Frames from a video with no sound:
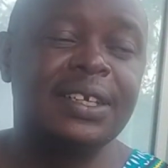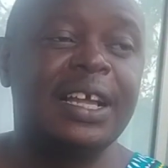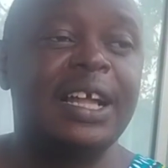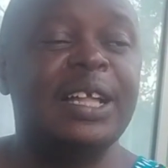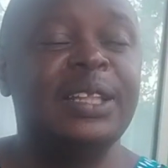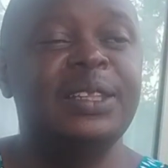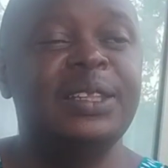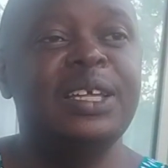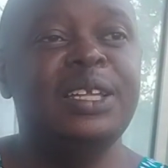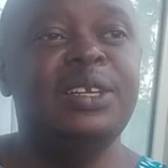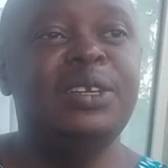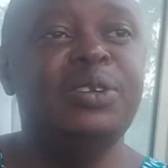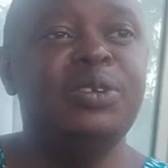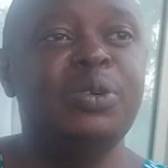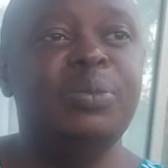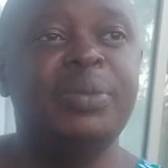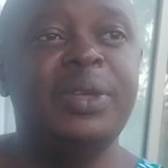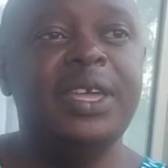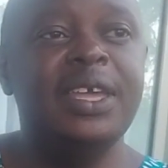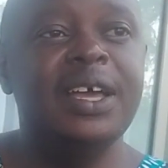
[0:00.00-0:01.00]
And then you
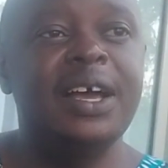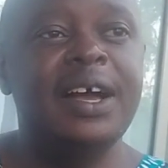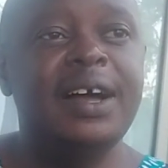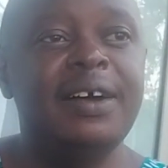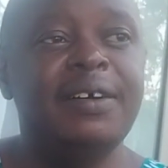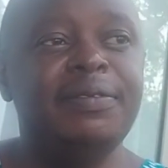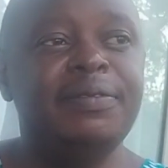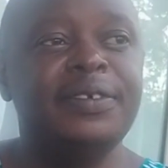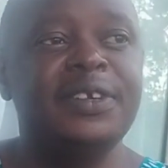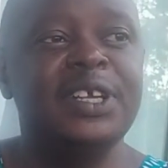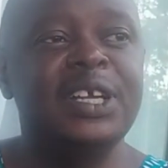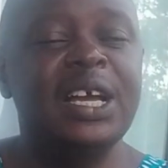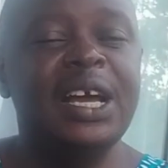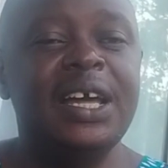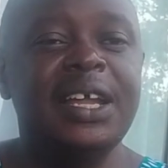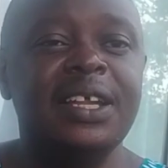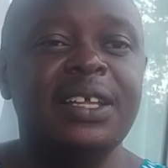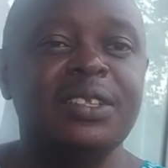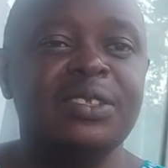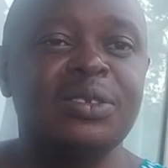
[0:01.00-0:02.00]
may have
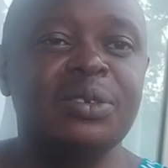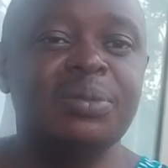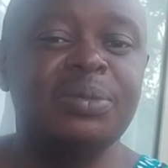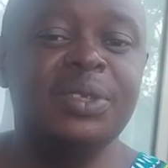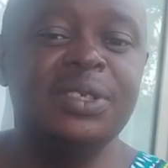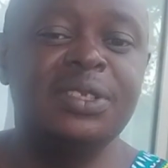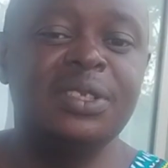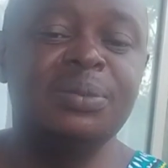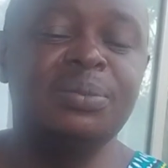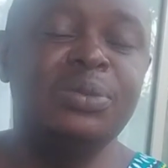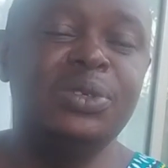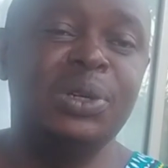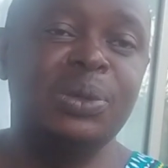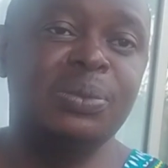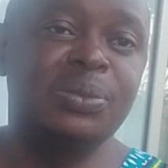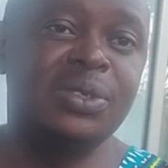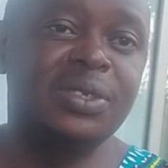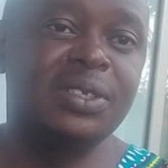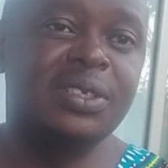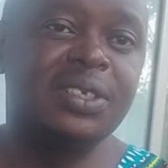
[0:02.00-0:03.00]
recurrence of the
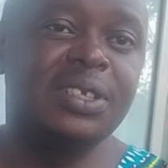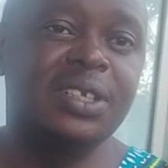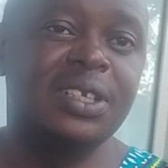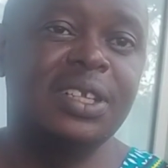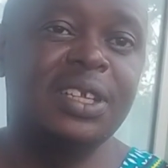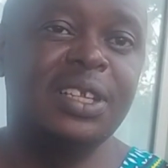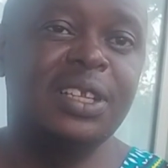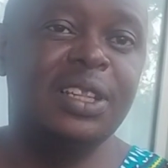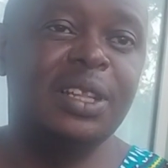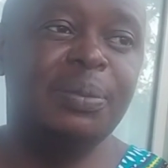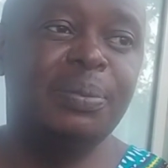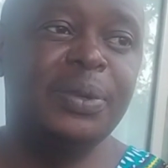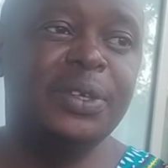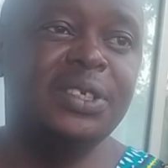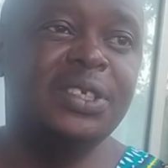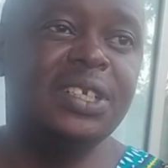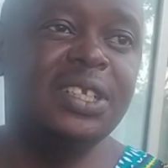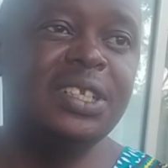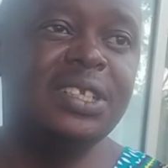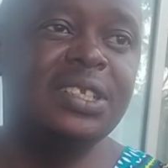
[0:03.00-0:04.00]
symptoms in the
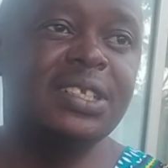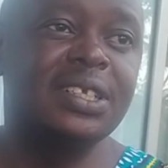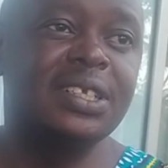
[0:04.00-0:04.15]
patient.